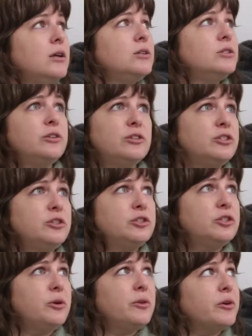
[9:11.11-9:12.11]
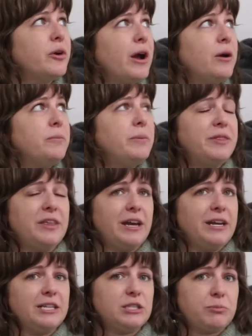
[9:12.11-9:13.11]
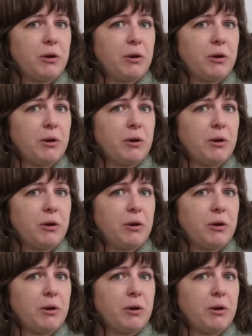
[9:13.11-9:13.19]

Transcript: So there's still snow on the ground, but then it's